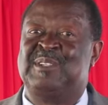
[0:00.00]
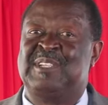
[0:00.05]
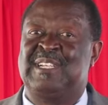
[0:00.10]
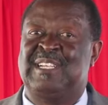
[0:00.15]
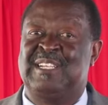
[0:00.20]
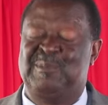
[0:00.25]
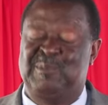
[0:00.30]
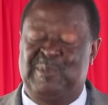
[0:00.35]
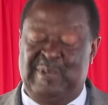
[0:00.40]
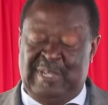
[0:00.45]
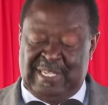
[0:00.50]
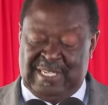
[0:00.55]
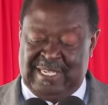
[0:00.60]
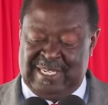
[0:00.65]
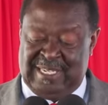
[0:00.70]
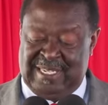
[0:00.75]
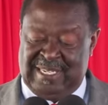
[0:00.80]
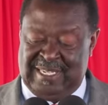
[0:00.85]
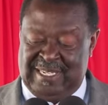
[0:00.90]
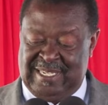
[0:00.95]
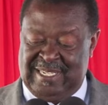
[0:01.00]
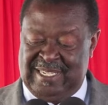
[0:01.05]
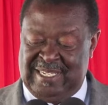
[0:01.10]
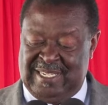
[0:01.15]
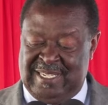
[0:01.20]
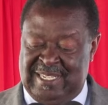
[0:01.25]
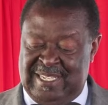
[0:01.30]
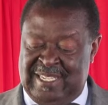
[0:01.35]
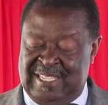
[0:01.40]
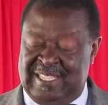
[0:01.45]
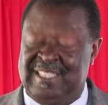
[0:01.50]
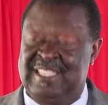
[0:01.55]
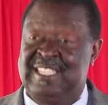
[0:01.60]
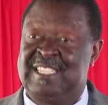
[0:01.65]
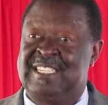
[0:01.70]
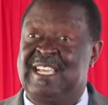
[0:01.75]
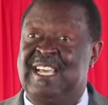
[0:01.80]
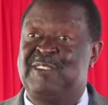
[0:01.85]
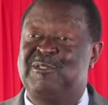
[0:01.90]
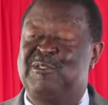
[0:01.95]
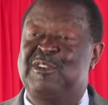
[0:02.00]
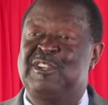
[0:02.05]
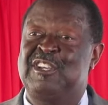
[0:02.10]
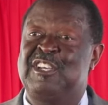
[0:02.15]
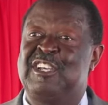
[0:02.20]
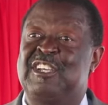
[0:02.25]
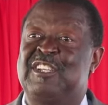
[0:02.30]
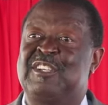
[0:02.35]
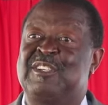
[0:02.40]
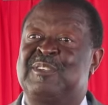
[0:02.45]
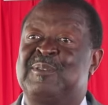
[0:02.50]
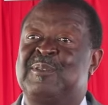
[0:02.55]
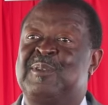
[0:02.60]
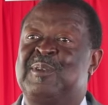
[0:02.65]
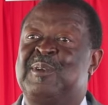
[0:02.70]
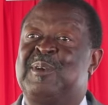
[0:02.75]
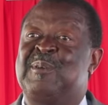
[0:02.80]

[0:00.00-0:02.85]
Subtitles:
celebrate this 100 years